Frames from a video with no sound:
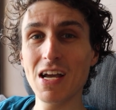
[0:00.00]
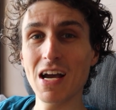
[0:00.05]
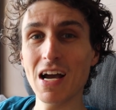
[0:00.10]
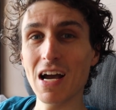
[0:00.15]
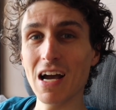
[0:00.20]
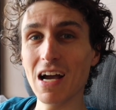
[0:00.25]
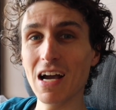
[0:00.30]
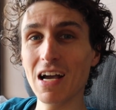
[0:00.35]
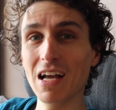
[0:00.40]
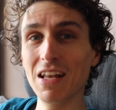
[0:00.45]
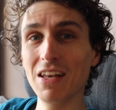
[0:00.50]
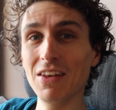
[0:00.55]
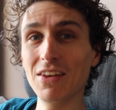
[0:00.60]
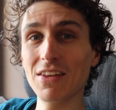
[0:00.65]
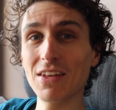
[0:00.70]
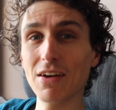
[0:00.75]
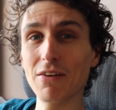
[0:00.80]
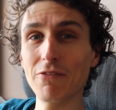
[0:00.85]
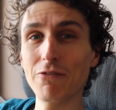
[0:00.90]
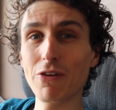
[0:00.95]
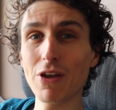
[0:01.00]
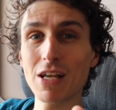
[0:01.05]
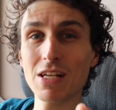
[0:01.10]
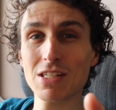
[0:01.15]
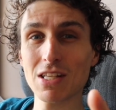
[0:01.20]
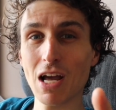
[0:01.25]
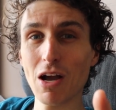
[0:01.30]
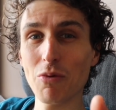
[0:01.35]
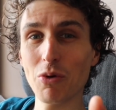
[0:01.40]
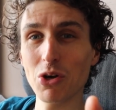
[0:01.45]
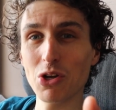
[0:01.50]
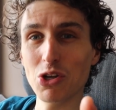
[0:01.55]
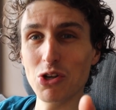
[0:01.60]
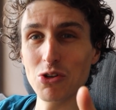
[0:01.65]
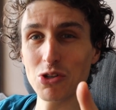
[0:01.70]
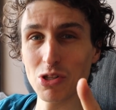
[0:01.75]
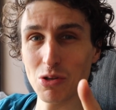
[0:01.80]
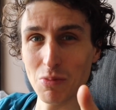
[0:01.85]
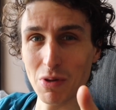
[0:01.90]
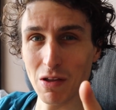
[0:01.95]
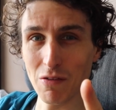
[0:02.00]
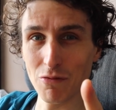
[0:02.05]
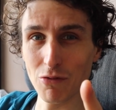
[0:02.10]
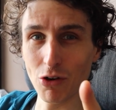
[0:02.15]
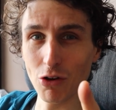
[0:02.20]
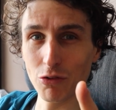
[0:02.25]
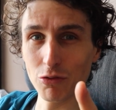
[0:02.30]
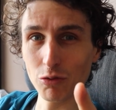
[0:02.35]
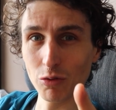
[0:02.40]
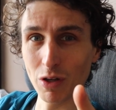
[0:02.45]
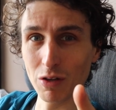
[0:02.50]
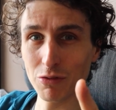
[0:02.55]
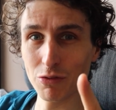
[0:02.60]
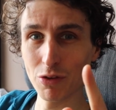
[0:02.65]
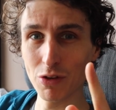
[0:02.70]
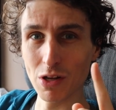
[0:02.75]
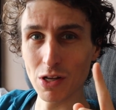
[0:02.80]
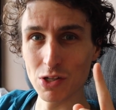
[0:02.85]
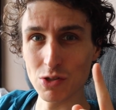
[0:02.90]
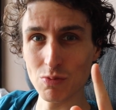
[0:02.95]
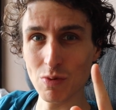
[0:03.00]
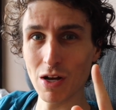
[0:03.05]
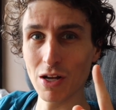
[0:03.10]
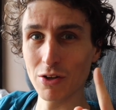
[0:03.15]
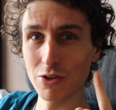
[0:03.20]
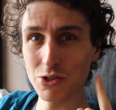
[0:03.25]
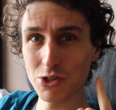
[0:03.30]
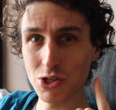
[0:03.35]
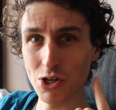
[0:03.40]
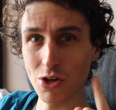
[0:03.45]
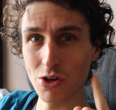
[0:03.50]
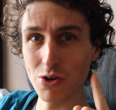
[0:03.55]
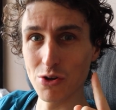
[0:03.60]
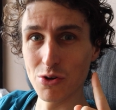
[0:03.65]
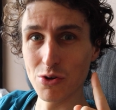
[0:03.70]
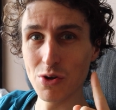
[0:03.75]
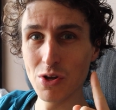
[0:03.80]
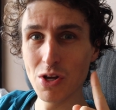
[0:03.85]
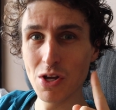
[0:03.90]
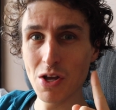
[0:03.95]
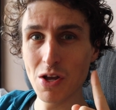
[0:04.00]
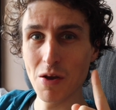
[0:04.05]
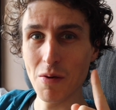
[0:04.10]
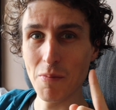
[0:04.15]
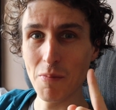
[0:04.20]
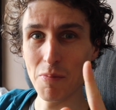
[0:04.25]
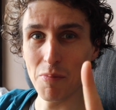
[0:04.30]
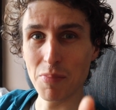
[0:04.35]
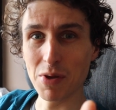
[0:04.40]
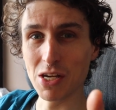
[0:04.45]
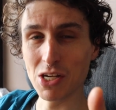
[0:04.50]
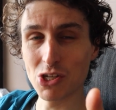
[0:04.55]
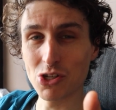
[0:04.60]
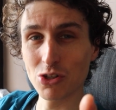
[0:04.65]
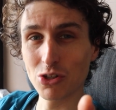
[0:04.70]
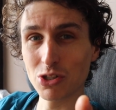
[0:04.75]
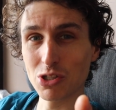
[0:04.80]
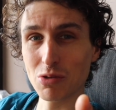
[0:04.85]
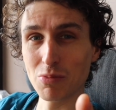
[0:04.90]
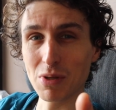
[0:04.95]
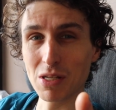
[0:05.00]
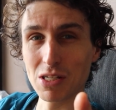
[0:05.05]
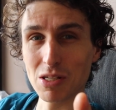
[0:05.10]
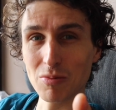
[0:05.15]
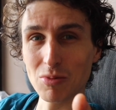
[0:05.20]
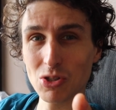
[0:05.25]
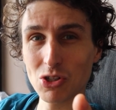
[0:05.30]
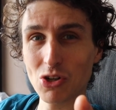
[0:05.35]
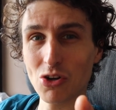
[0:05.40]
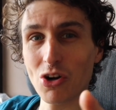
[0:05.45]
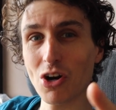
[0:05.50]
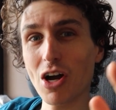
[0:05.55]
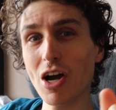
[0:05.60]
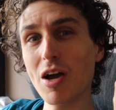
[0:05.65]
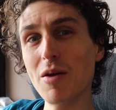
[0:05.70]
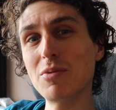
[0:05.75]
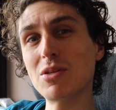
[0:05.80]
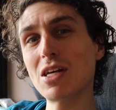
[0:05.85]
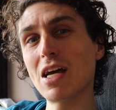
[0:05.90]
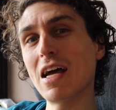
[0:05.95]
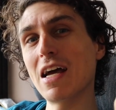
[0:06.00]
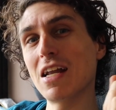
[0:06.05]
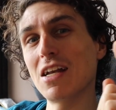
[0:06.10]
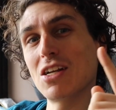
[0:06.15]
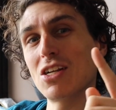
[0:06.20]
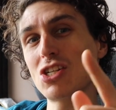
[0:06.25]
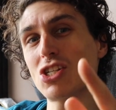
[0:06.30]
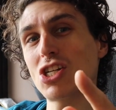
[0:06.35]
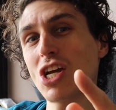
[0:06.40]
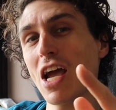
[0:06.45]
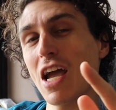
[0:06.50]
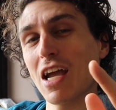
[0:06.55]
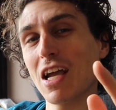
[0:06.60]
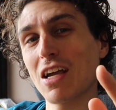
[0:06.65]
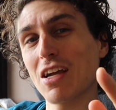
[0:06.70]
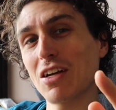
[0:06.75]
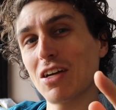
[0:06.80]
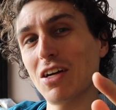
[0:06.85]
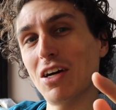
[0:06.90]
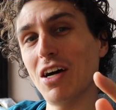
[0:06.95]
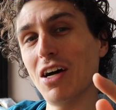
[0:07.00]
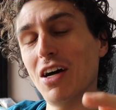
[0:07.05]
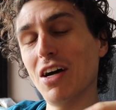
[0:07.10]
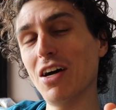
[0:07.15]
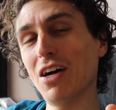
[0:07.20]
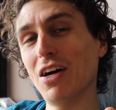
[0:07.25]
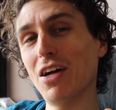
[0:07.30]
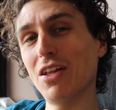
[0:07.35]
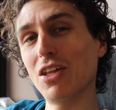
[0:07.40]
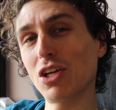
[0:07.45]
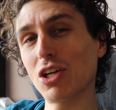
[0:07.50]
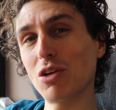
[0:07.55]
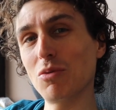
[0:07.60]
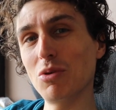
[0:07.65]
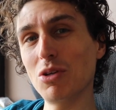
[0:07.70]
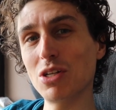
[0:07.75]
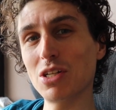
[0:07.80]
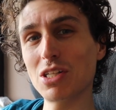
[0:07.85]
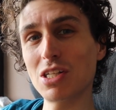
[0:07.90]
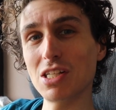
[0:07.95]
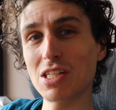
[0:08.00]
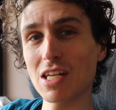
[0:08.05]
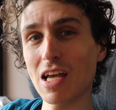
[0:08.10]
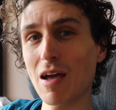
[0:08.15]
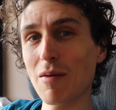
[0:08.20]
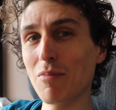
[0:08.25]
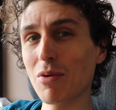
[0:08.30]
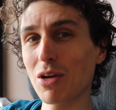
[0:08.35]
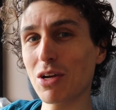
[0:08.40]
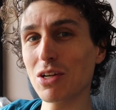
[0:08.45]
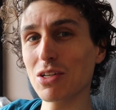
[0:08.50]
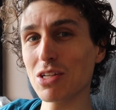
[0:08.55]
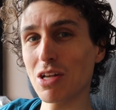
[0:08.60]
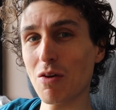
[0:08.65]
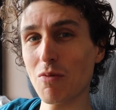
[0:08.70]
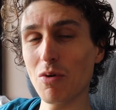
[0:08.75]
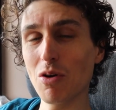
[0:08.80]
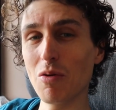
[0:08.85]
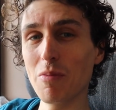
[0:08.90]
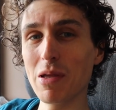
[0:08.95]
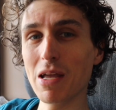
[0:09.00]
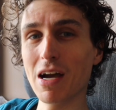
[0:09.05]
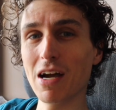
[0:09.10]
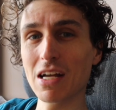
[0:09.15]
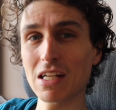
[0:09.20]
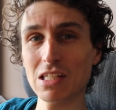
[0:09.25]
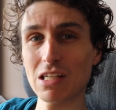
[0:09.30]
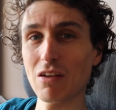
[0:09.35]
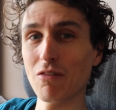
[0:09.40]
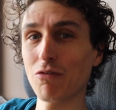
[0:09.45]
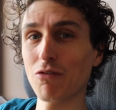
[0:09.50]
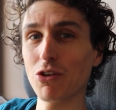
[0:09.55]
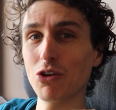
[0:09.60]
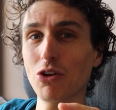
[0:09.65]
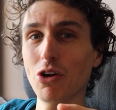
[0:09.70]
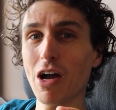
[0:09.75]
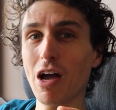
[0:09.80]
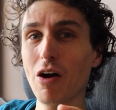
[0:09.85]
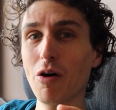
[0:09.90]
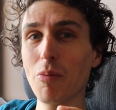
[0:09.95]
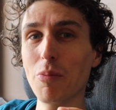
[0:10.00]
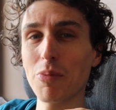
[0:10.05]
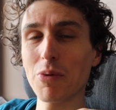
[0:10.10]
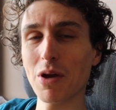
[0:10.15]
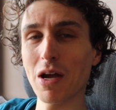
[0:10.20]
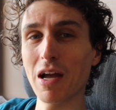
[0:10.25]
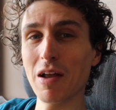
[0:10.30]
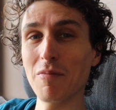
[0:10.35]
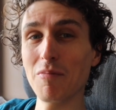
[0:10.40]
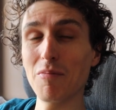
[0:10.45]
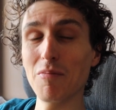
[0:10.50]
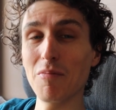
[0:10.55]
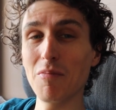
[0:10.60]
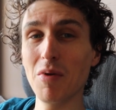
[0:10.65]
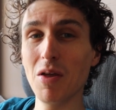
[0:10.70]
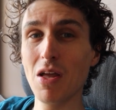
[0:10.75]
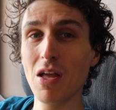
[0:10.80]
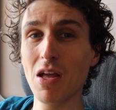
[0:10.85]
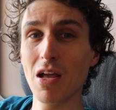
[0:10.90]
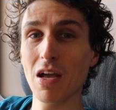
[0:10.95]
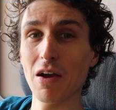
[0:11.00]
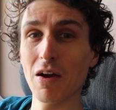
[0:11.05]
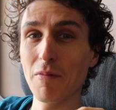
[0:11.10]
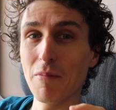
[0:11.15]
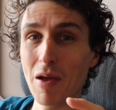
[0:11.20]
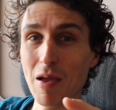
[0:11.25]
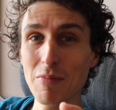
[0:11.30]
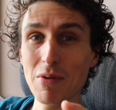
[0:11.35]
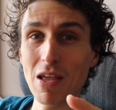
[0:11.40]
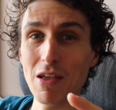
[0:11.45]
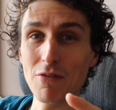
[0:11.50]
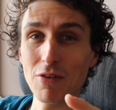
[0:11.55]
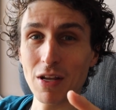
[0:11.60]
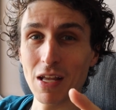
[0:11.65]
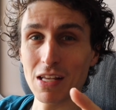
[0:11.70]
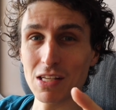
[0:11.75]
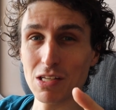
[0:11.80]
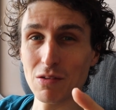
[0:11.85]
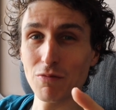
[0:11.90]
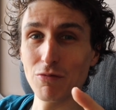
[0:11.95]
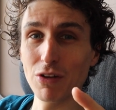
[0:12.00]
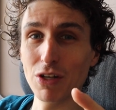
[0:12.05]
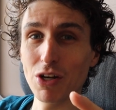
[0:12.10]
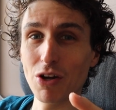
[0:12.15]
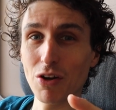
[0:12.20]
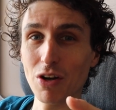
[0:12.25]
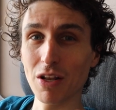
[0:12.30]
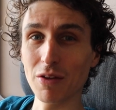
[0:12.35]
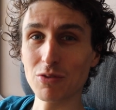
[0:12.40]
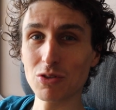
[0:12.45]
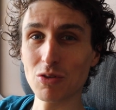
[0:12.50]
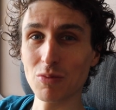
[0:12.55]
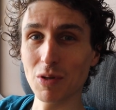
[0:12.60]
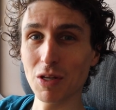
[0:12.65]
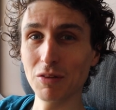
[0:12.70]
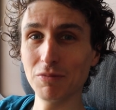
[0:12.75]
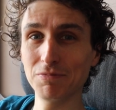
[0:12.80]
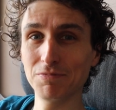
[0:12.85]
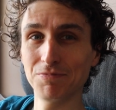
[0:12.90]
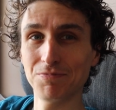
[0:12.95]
and things that I want you to be involved with as well. So be sure to be subscribed and check the community tab, because I will be asking for your help and maybe even get some video clips from you.